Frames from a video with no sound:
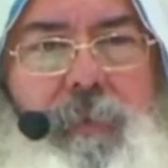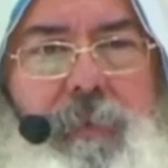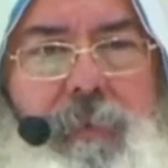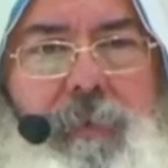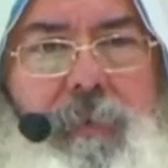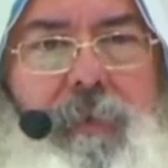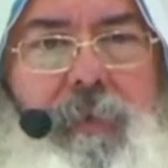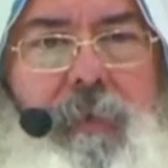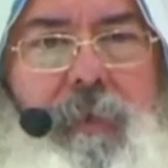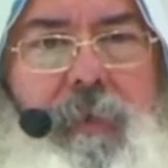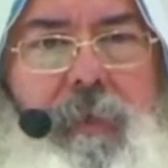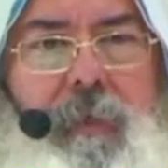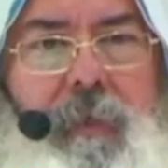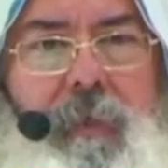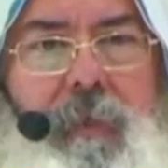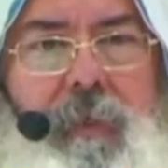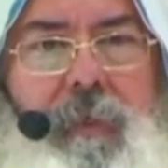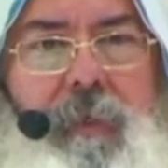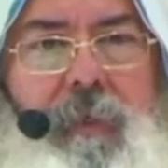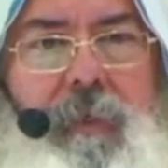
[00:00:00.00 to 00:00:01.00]
So he
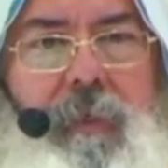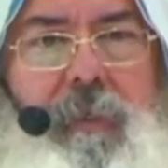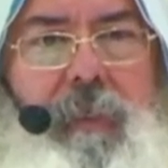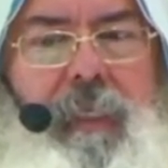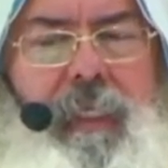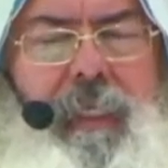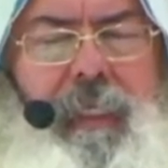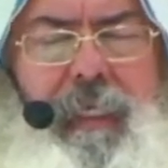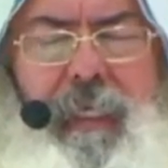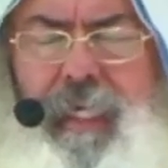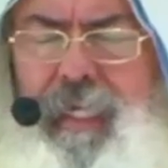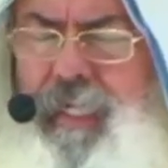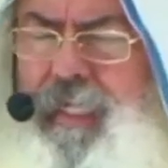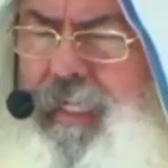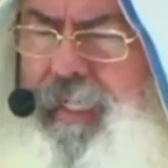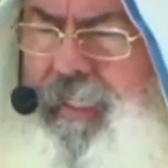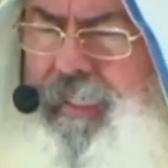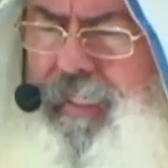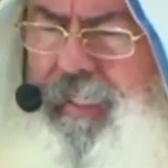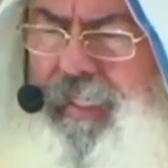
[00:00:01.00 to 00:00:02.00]
is giving a
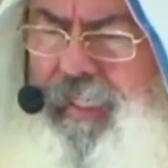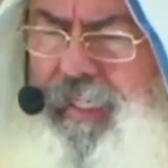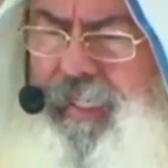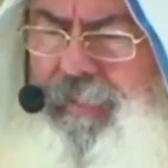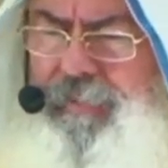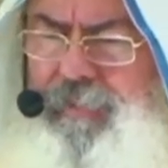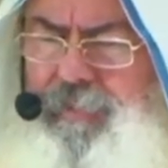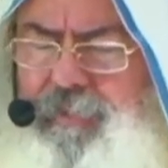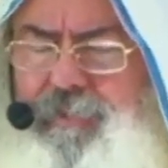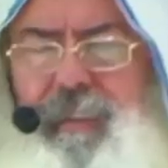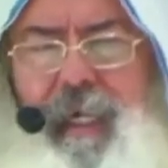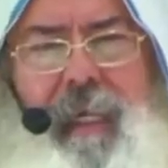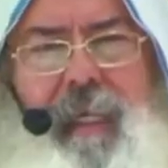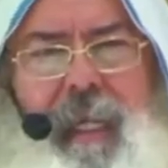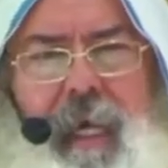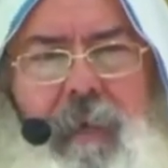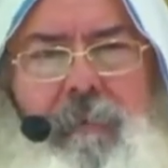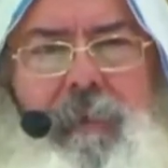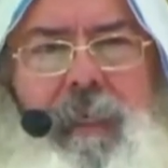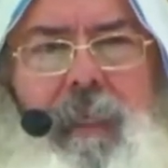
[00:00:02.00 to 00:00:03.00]
service, a
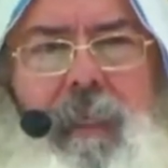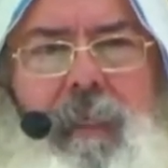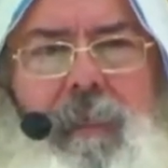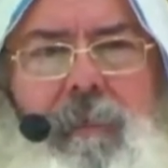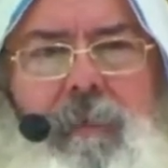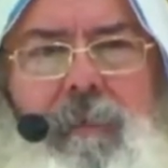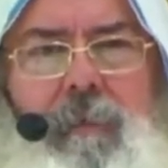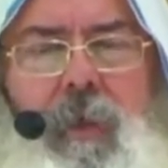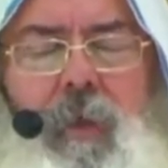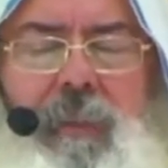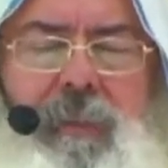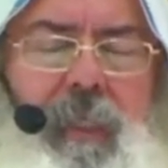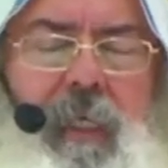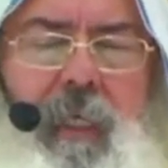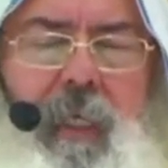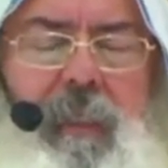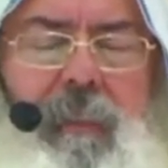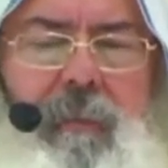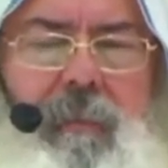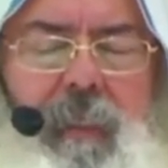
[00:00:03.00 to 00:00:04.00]
human
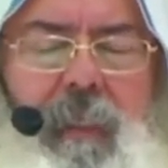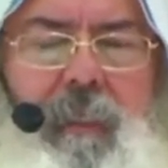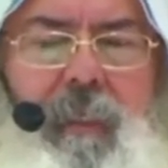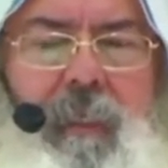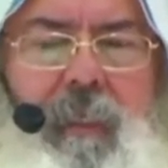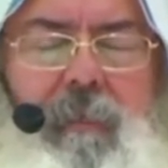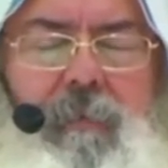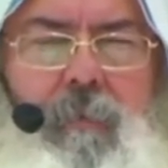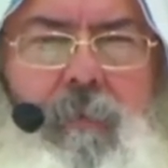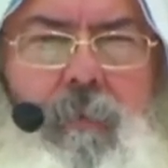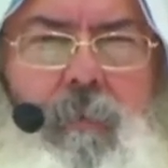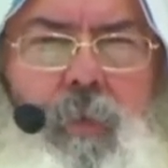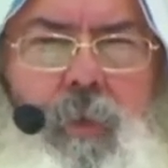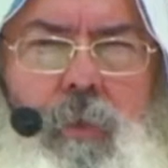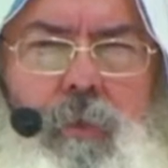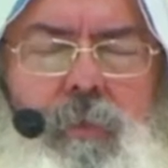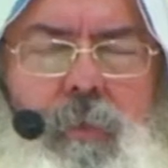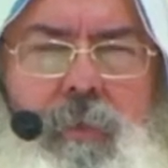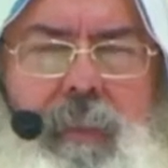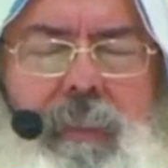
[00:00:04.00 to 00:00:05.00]
service
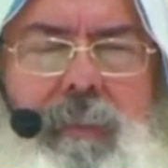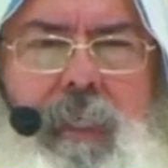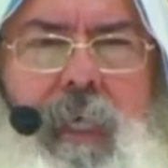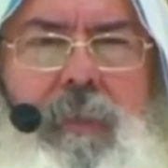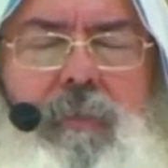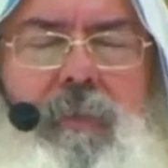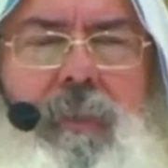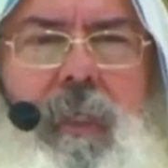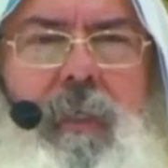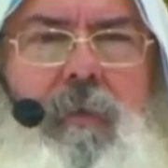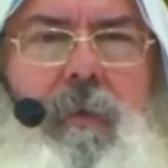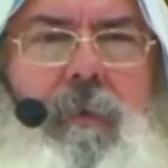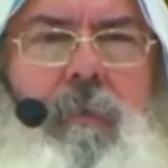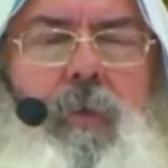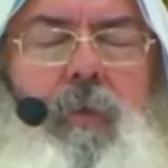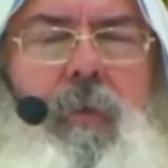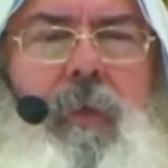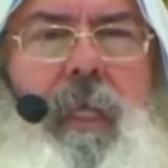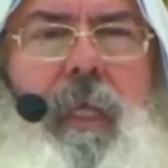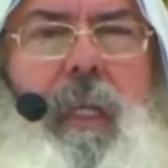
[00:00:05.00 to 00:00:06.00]
with
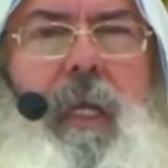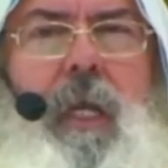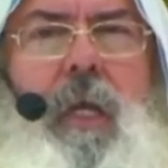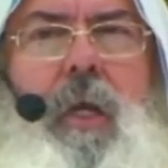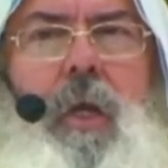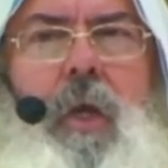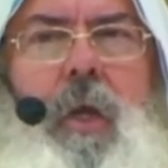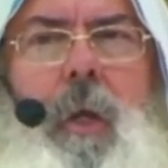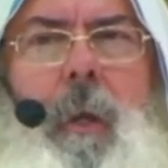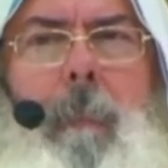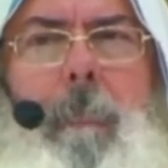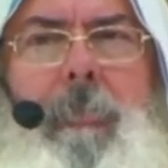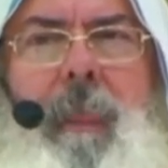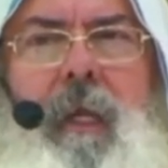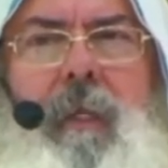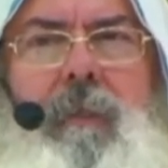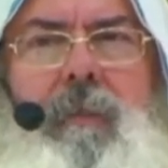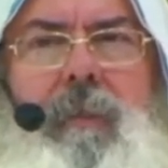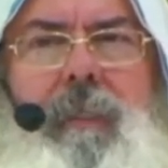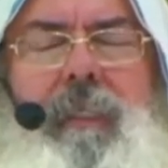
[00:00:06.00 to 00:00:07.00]
human treat.
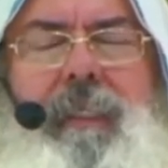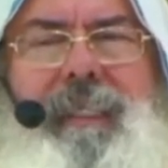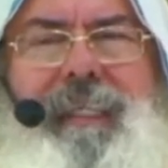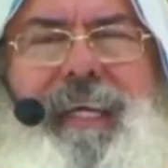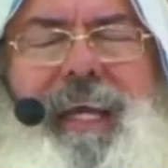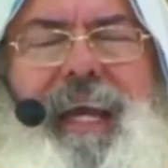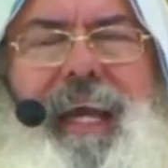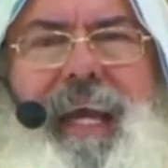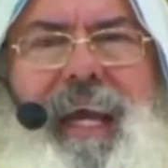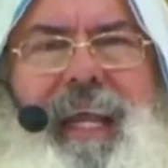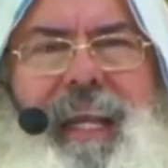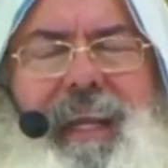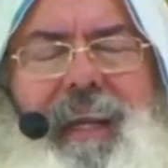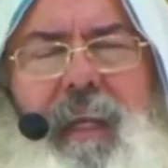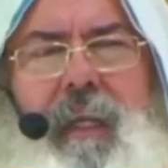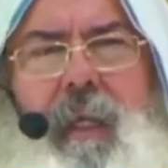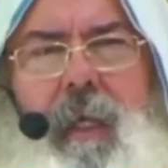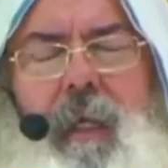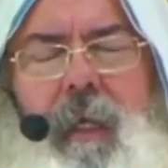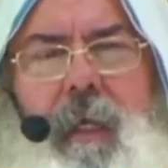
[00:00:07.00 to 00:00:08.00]
He treats with
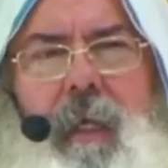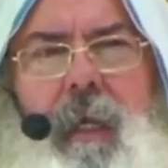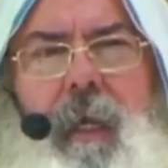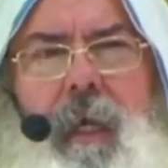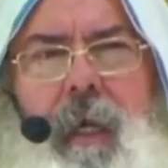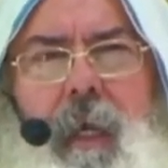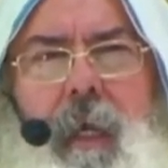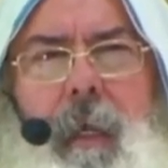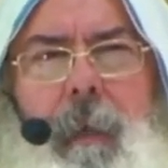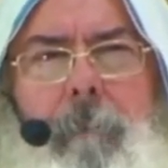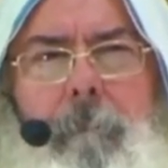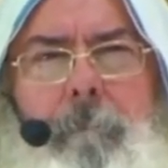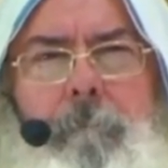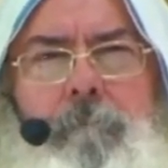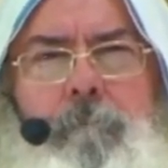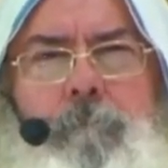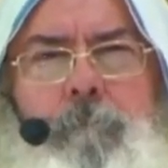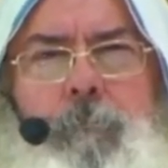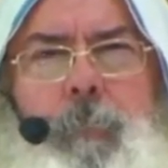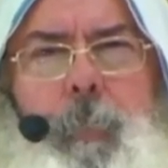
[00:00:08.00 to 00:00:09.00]
humans and he is
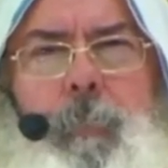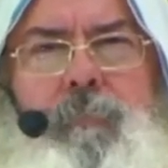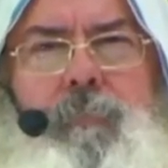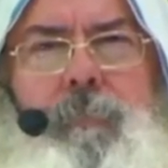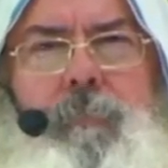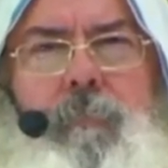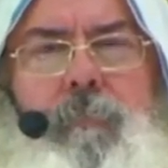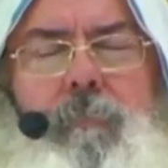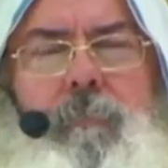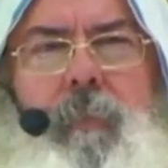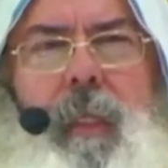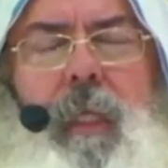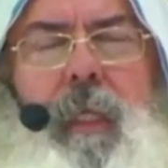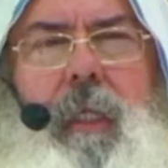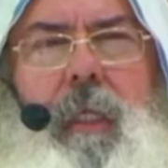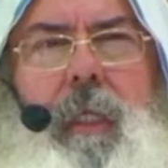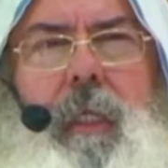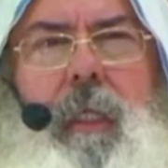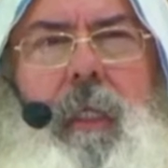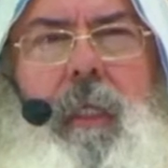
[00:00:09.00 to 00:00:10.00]
so wise.
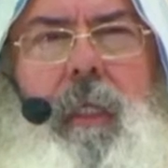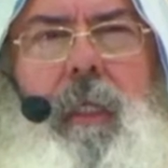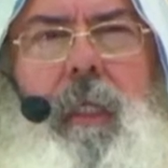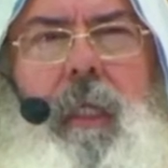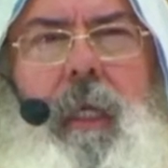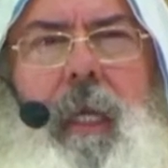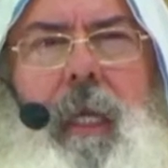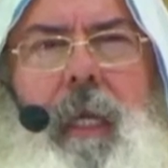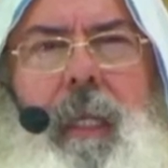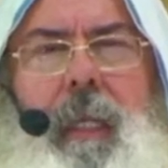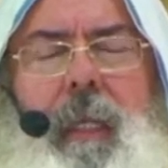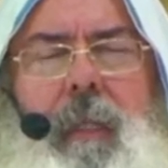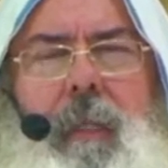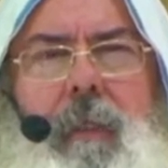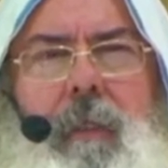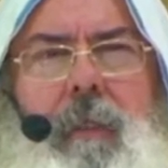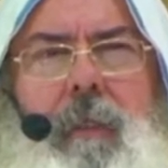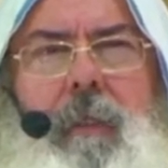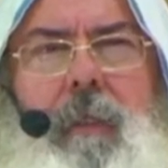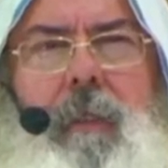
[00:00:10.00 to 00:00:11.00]
There's 2 or
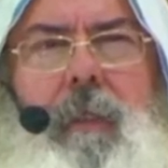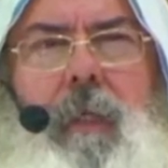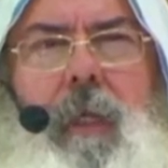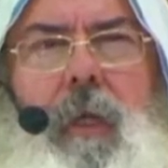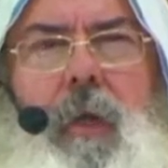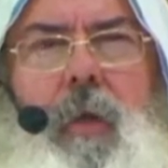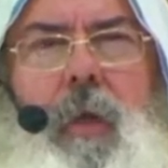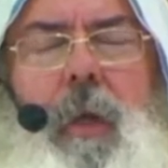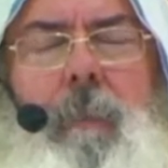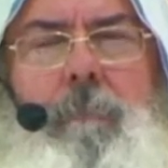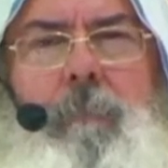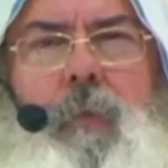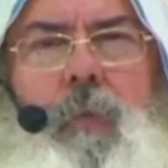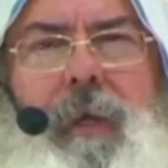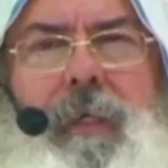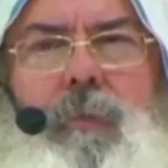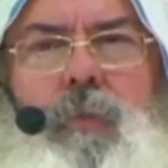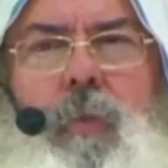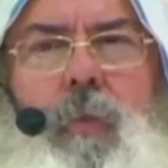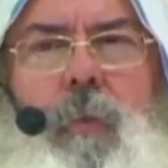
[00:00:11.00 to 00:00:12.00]
3 years that I
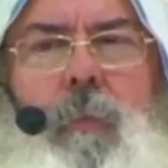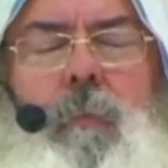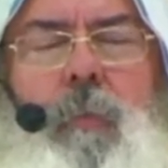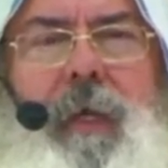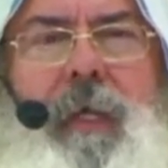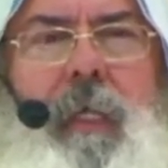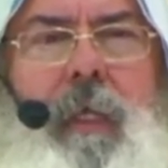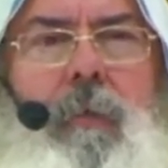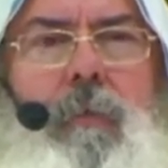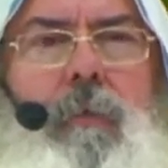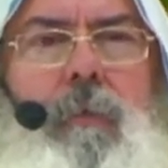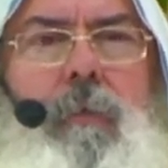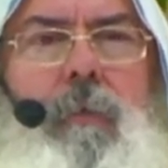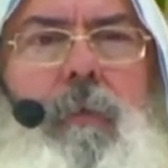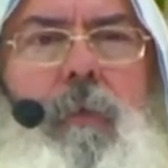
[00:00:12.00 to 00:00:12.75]
haven't talked with him.